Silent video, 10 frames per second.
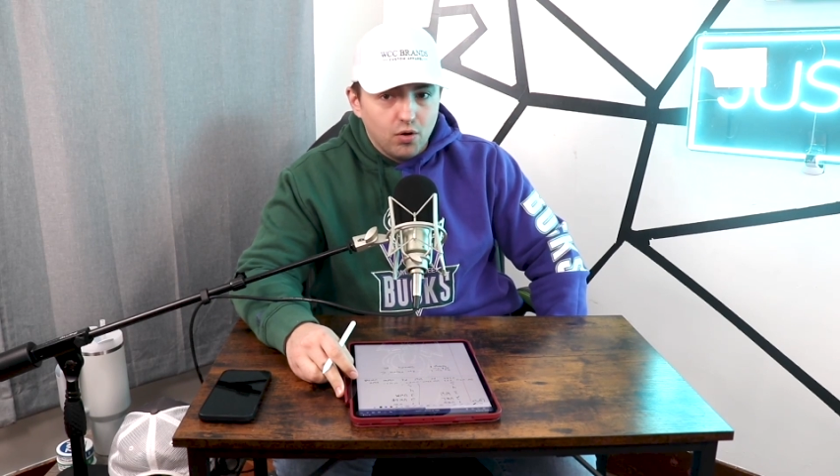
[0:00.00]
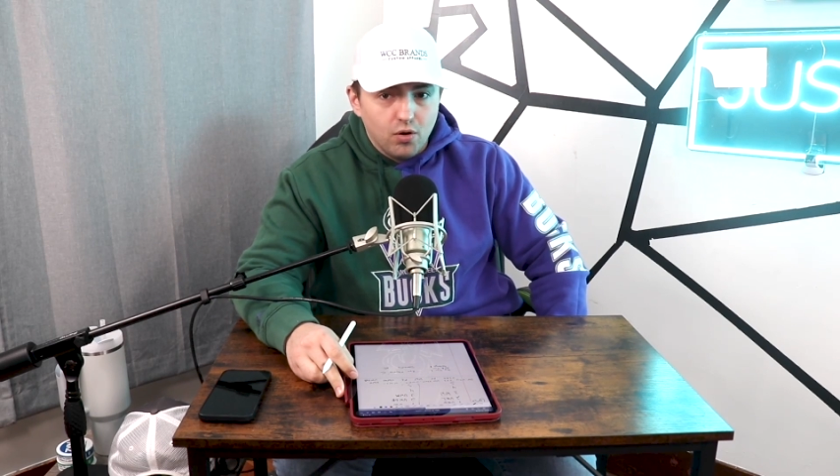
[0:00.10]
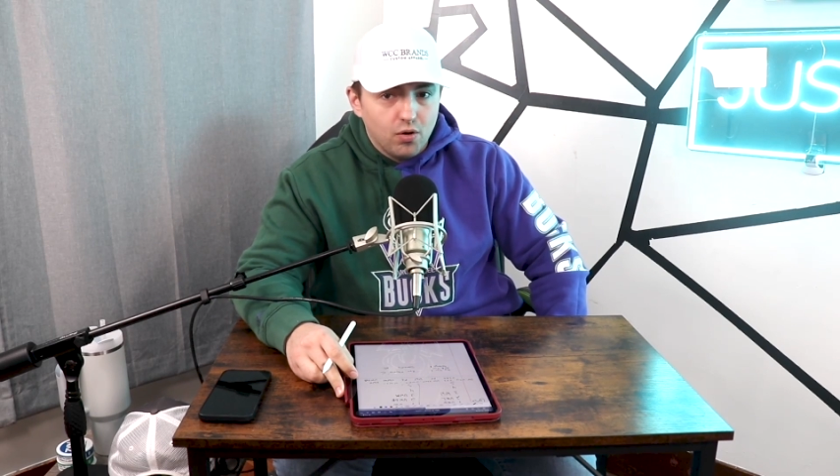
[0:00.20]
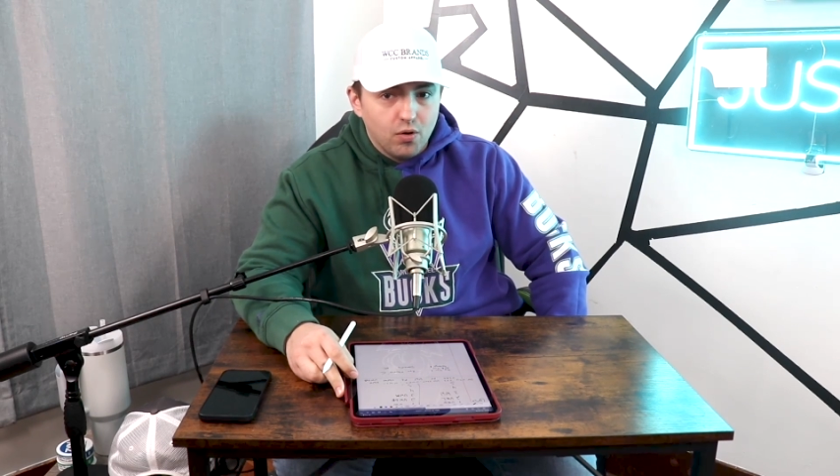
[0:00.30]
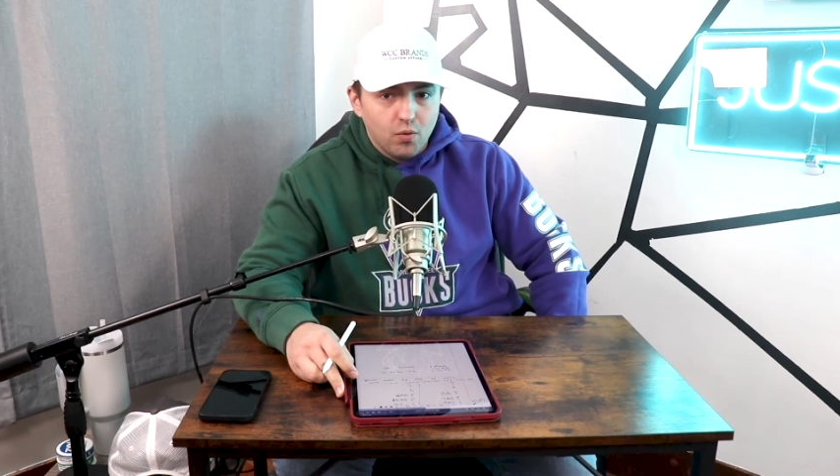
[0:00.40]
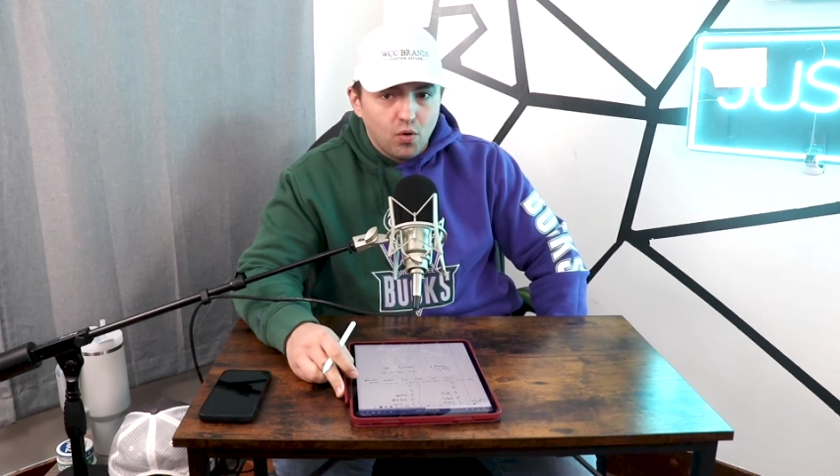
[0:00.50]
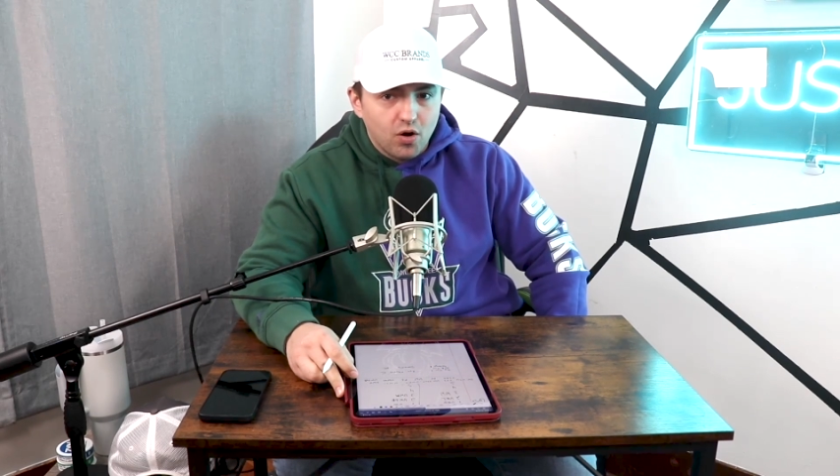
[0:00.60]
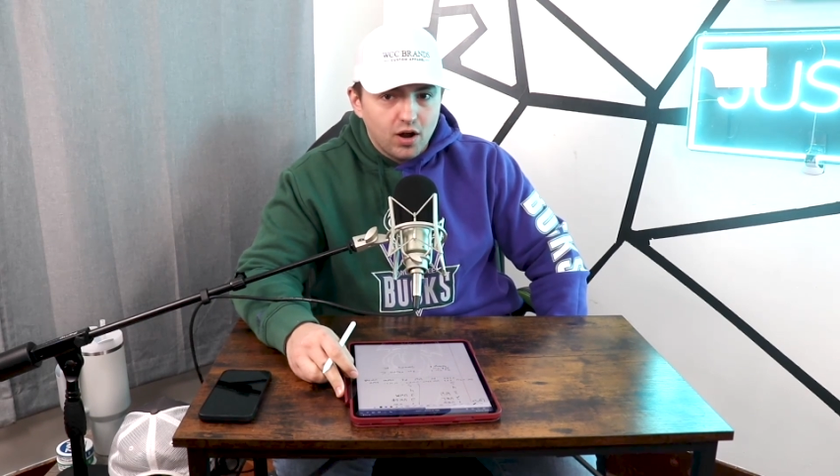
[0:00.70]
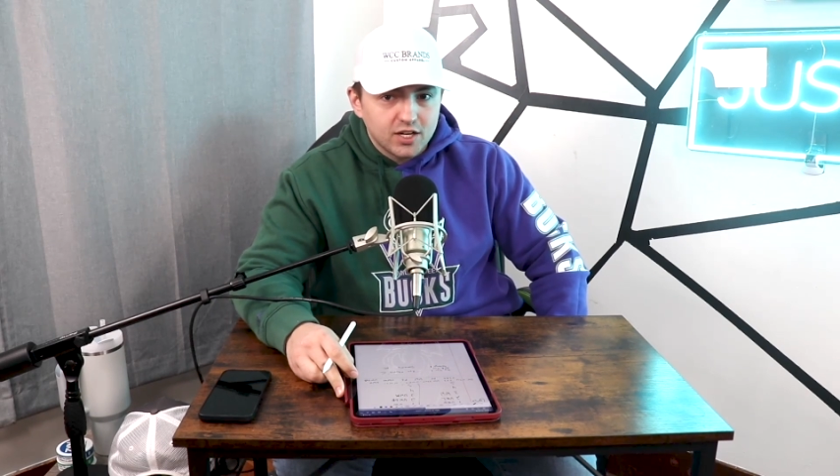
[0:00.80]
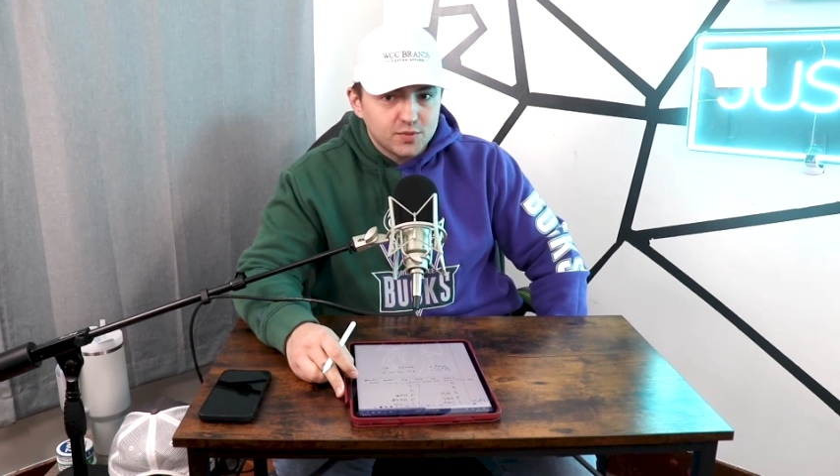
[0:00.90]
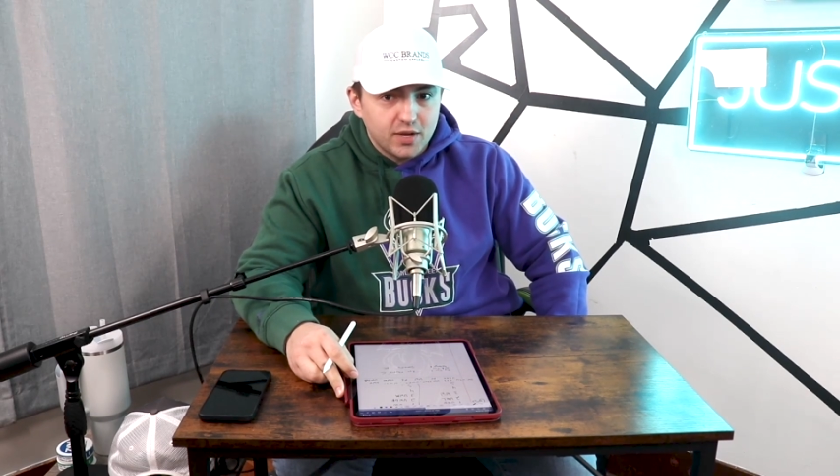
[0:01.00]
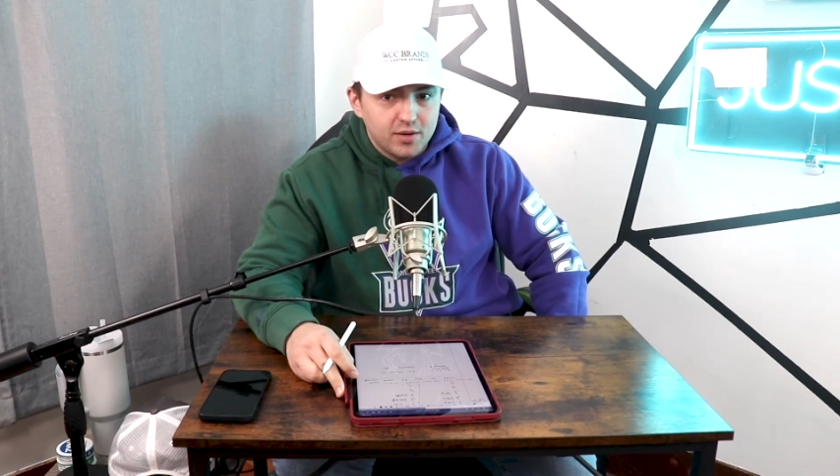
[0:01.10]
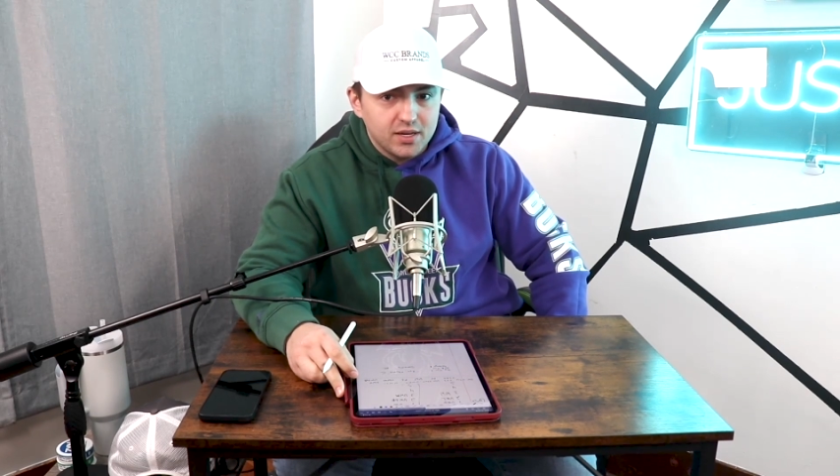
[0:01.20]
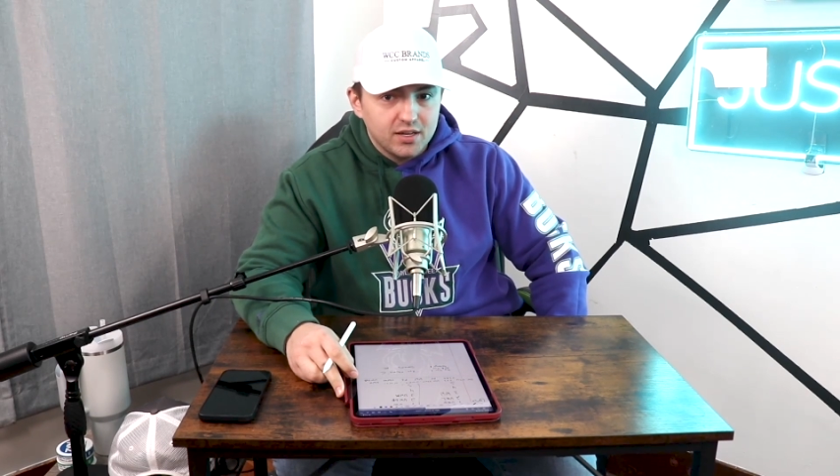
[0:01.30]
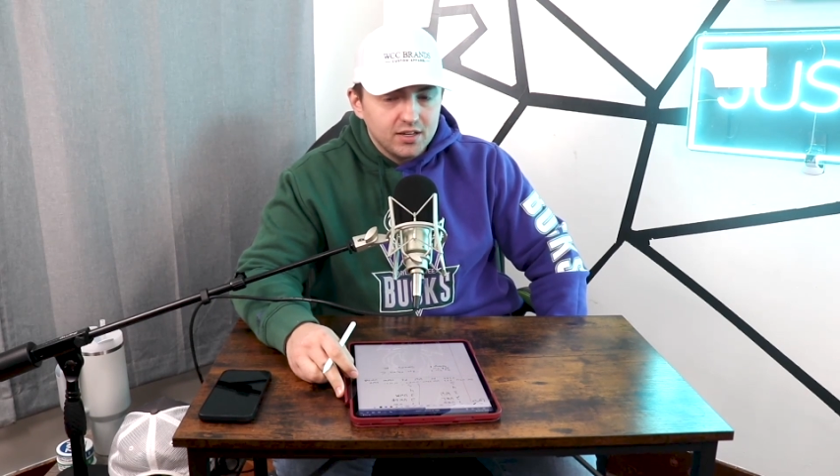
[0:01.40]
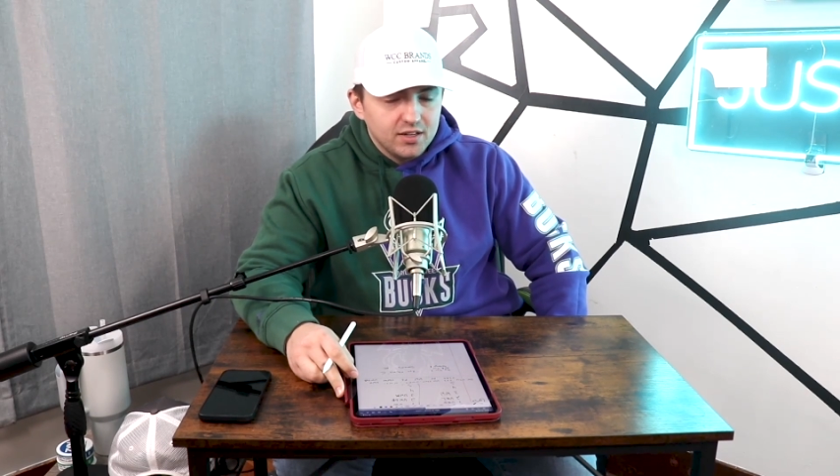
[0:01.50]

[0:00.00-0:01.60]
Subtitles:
Warhawks, baby.